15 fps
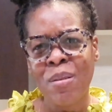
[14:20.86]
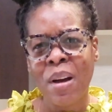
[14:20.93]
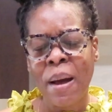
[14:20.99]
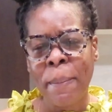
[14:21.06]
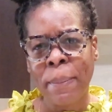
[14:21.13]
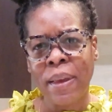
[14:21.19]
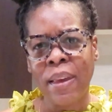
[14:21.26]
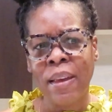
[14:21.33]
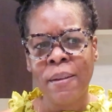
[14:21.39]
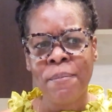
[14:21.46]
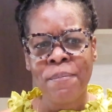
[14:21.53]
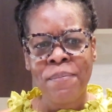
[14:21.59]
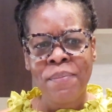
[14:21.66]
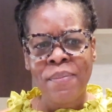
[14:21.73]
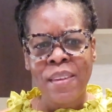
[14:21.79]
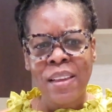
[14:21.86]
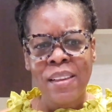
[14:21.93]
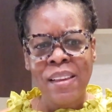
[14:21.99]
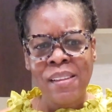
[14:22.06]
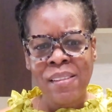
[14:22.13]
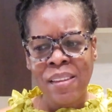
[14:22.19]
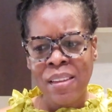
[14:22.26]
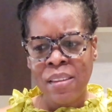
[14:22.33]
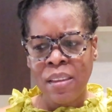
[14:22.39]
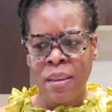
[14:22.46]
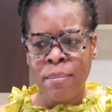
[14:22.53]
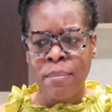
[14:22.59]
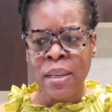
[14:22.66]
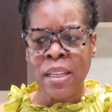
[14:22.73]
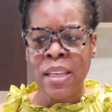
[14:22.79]
happy. There's this
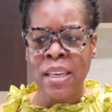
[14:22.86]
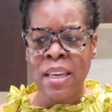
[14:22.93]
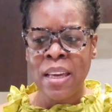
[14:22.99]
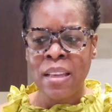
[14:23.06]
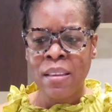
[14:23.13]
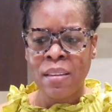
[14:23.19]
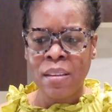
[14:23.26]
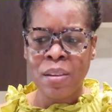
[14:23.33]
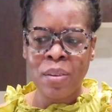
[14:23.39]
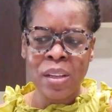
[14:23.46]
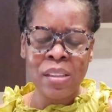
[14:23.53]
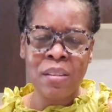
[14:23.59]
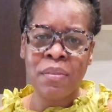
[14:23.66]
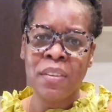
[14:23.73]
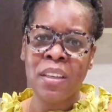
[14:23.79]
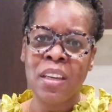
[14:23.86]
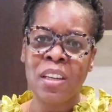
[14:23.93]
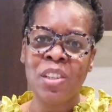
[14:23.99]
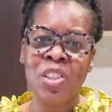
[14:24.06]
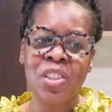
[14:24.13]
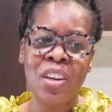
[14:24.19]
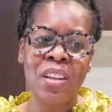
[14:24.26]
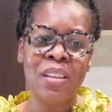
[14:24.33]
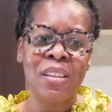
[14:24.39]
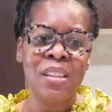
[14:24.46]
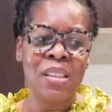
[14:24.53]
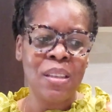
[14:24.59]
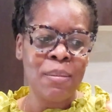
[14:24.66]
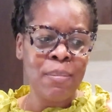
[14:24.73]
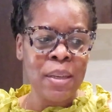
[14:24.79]
immediate gratification,
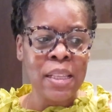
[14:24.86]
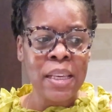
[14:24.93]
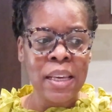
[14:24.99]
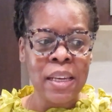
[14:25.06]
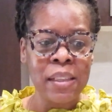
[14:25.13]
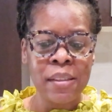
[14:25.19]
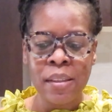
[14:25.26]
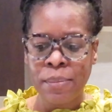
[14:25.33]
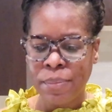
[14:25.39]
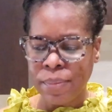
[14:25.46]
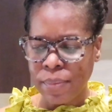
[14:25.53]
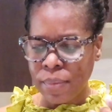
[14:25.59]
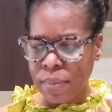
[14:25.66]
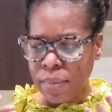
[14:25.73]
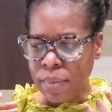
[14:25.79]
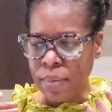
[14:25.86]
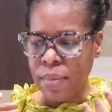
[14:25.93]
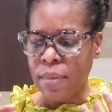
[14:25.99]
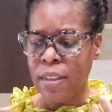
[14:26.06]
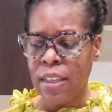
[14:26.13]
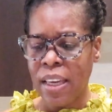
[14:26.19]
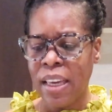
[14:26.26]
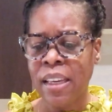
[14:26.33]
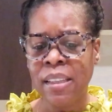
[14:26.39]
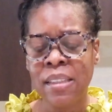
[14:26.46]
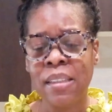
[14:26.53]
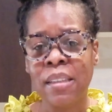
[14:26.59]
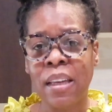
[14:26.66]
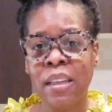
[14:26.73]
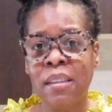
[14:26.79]
this immediate
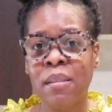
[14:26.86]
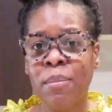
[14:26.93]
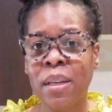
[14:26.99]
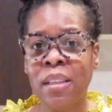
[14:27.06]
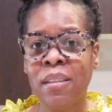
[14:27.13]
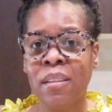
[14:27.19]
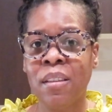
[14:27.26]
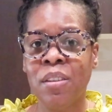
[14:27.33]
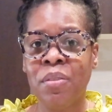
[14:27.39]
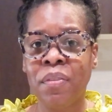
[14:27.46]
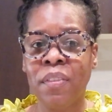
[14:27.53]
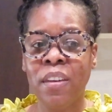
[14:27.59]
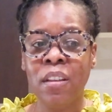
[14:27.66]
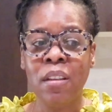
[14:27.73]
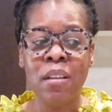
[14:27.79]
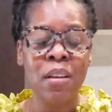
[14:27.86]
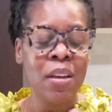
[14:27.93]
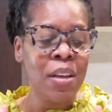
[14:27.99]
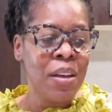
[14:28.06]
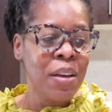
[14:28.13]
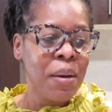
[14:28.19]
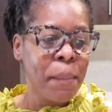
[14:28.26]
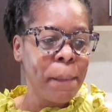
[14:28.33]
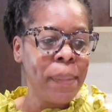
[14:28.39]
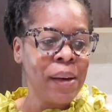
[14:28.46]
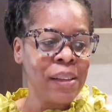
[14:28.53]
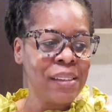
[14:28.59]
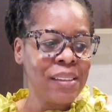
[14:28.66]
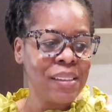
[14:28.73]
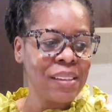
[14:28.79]
excitement that you feel,
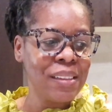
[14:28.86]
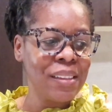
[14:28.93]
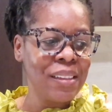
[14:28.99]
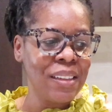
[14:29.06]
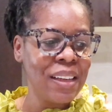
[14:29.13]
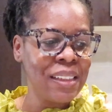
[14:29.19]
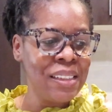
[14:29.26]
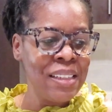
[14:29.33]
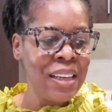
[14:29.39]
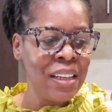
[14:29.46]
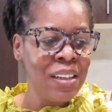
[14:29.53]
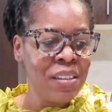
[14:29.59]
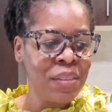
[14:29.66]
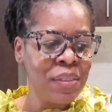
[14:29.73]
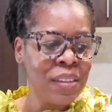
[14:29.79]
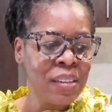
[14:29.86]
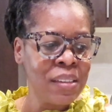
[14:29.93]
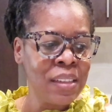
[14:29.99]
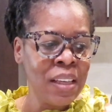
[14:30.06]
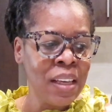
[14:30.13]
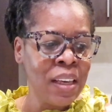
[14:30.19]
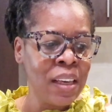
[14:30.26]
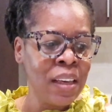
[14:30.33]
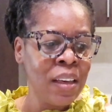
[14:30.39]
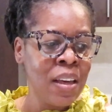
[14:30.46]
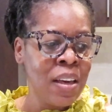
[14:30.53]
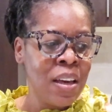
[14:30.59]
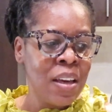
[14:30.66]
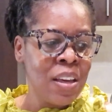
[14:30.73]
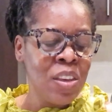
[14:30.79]
but at the end of the day,
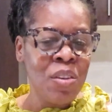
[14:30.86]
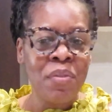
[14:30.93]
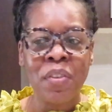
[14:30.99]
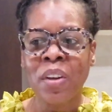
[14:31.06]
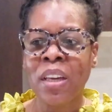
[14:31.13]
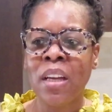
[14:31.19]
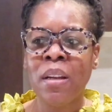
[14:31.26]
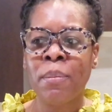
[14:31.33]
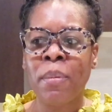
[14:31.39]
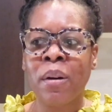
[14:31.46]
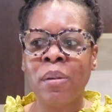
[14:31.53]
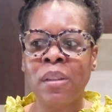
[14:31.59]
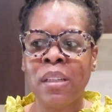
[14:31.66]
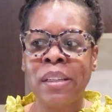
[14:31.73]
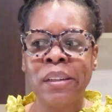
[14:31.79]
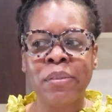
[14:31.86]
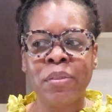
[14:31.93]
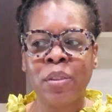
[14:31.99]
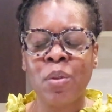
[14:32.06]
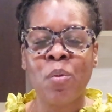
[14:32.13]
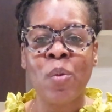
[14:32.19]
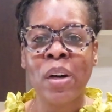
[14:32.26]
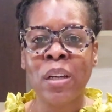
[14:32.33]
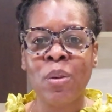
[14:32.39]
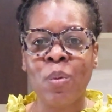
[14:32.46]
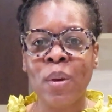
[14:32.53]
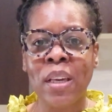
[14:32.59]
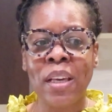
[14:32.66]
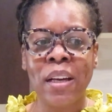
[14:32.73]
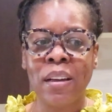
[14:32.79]
you forget about it after 1
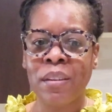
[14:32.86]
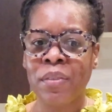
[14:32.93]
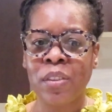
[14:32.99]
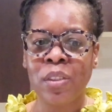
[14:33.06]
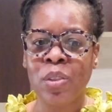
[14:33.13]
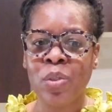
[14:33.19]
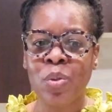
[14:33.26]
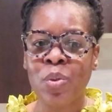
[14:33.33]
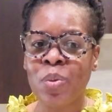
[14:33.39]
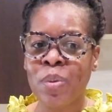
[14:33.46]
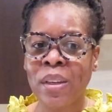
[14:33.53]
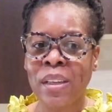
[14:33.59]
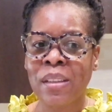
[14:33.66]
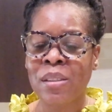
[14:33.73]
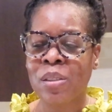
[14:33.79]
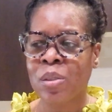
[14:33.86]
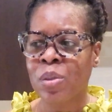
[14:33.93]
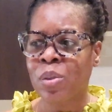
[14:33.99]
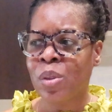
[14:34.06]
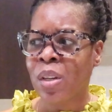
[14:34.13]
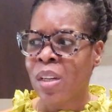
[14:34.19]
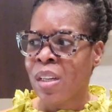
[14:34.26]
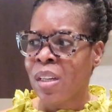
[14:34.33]
week, after 2 weeks. So